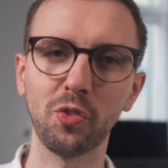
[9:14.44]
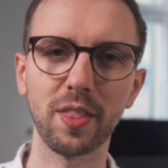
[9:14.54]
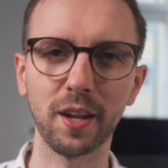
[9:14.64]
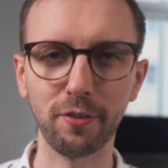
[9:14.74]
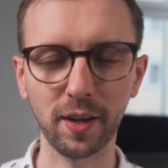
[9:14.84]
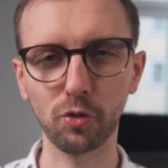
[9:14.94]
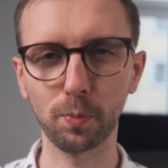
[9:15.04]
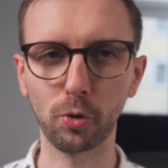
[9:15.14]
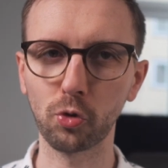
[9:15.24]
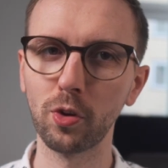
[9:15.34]
that
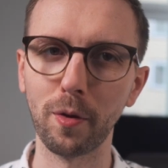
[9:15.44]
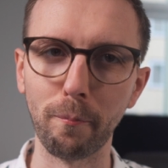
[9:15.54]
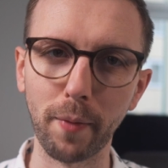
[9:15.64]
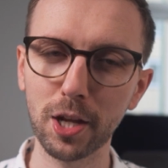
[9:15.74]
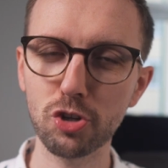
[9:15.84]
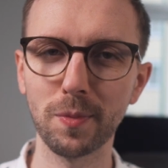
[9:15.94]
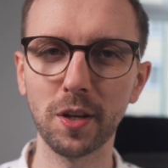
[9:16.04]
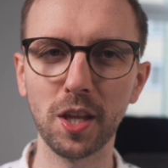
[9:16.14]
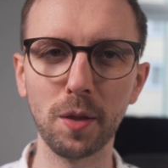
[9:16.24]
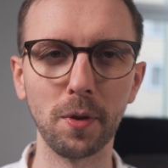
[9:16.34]
Facebook's
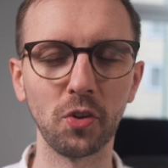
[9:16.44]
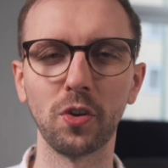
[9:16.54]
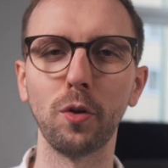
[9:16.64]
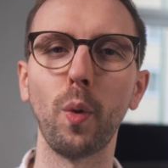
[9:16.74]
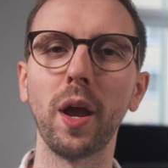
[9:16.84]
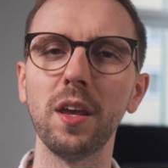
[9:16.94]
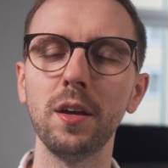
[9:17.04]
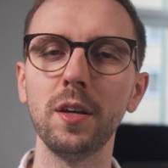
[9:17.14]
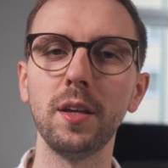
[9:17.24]
management team is in a way